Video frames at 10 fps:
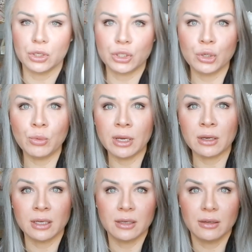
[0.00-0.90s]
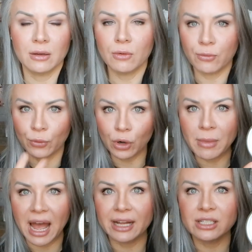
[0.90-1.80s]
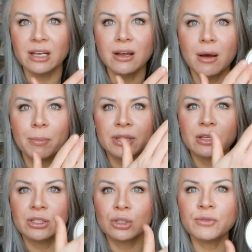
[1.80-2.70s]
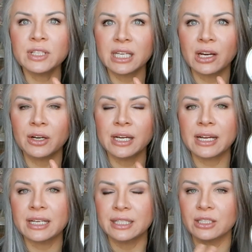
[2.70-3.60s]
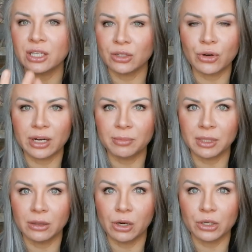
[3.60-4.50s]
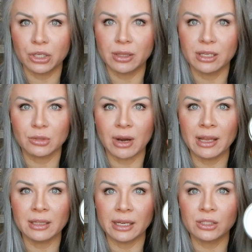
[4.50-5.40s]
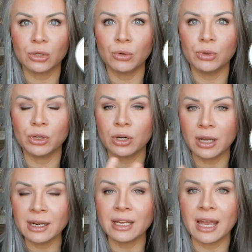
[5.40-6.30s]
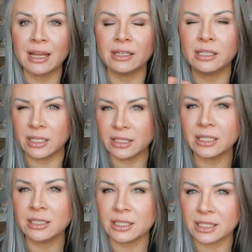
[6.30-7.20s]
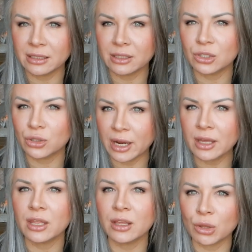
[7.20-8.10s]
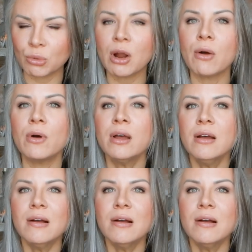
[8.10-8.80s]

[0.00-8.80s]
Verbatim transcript: two-wick format, but the surface area isn't incredibly large on these, right? Like, so you're gonna get a decent strength and throw,